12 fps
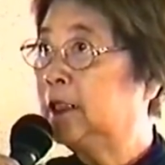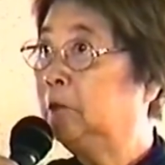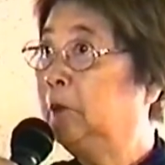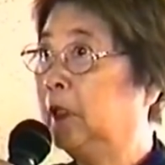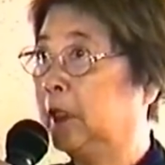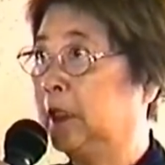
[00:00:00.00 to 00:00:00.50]

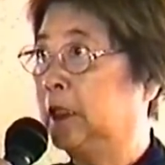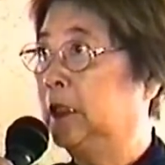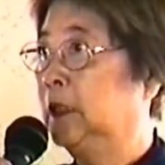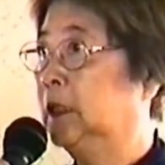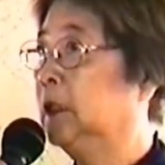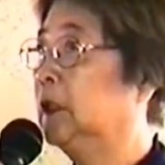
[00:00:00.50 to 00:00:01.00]

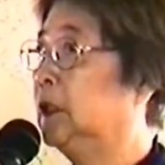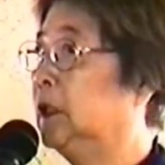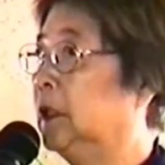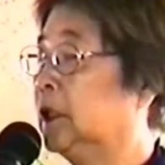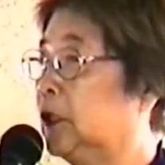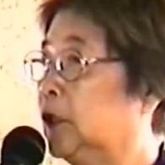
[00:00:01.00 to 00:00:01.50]
similar
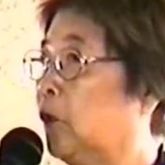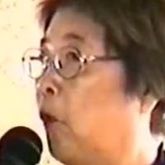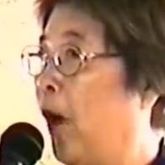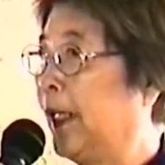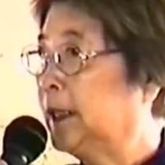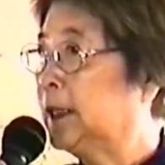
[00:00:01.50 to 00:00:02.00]
to
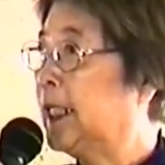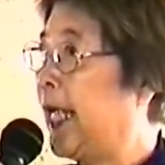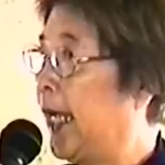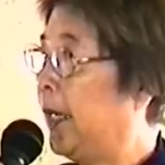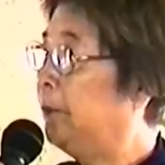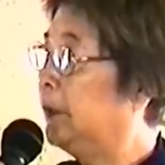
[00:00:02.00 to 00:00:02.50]
what's
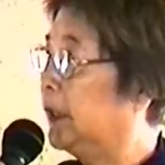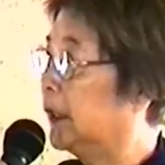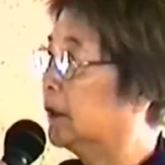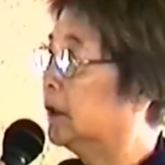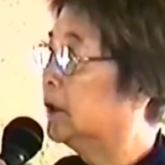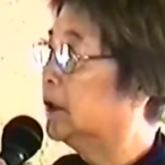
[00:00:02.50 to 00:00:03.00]

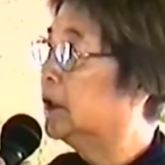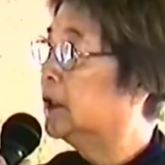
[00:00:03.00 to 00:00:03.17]
happening